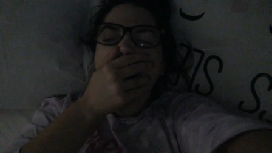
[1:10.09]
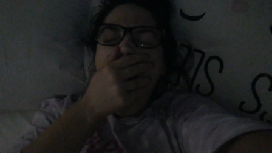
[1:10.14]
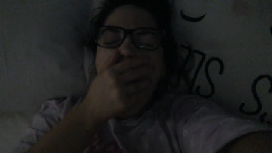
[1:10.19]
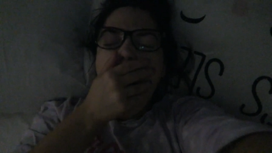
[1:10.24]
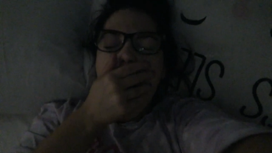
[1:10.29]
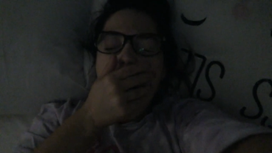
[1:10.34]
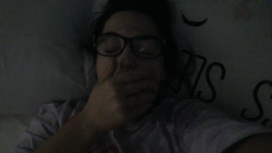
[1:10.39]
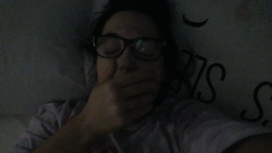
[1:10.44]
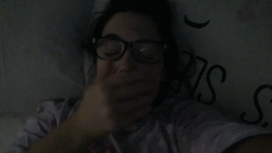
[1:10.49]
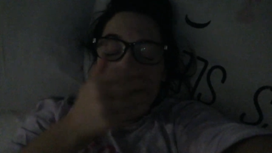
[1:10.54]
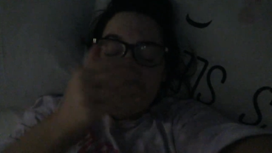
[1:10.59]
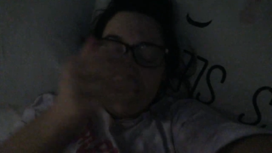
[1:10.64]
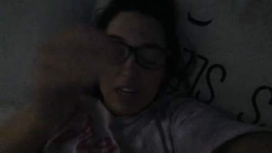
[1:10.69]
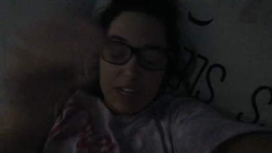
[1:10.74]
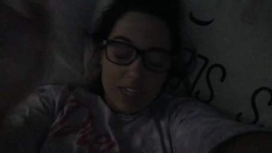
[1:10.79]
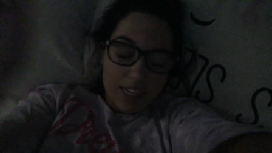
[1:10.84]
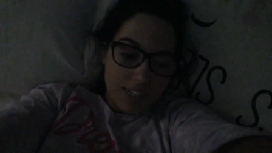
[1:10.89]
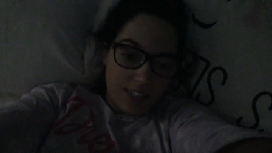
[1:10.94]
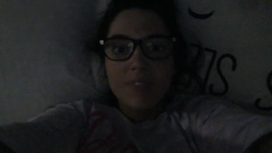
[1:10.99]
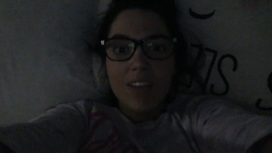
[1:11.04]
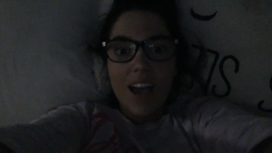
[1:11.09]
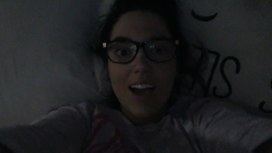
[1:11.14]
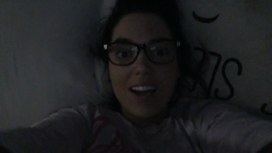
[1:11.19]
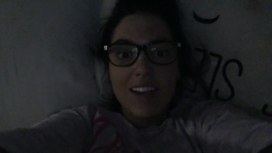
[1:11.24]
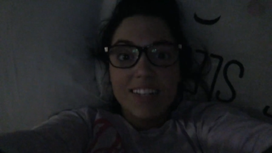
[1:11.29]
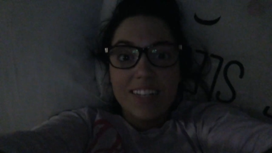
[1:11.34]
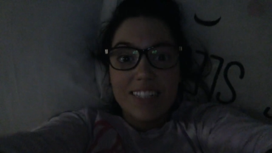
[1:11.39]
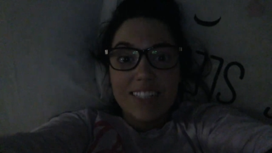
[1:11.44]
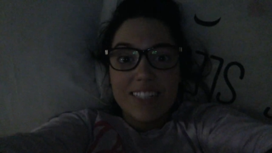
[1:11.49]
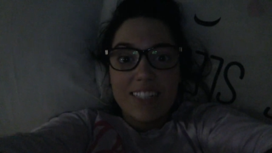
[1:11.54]
Oh, I
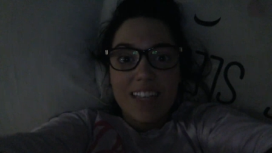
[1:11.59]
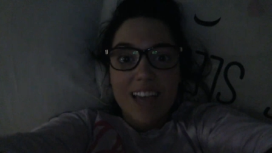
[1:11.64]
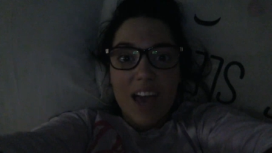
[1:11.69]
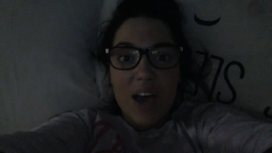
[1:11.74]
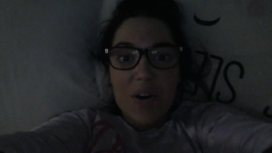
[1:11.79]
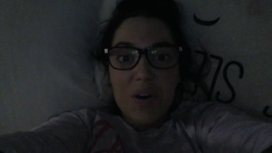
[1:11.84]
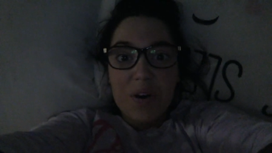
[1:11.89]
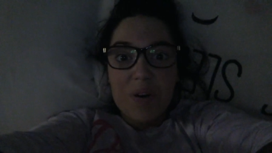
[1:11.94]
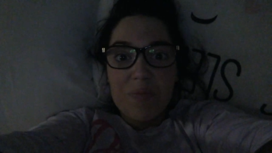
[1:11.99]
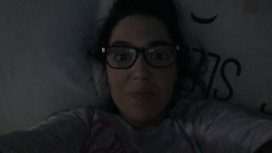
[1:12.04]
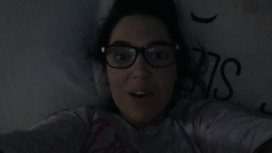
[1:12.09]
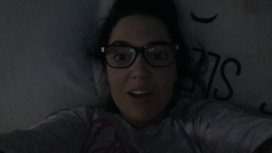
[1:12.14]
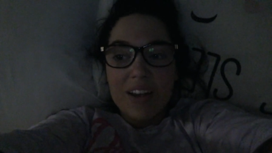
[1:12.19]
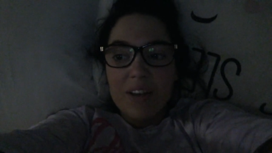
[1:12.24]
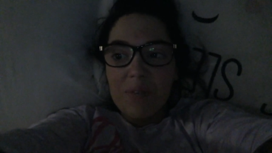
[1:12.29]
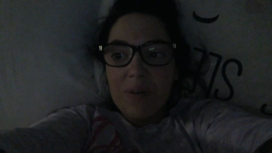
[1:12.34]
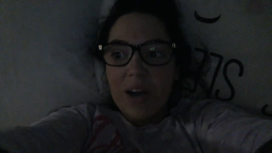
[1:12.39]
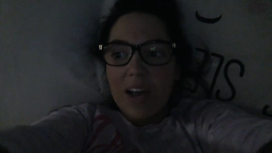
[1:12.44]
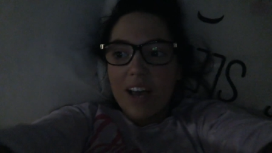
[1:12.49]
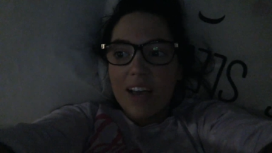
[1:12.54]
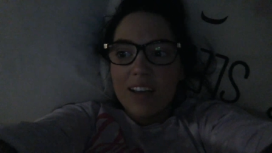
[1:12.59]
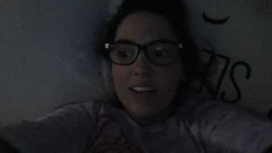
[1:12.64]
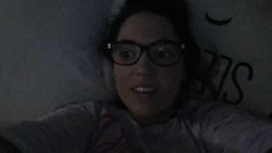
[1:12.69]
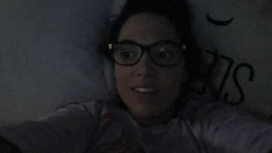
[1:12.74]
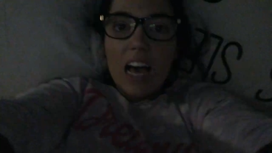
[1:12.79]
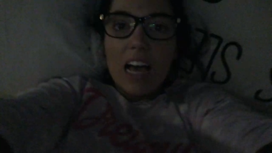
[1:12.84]
need to get up anyway.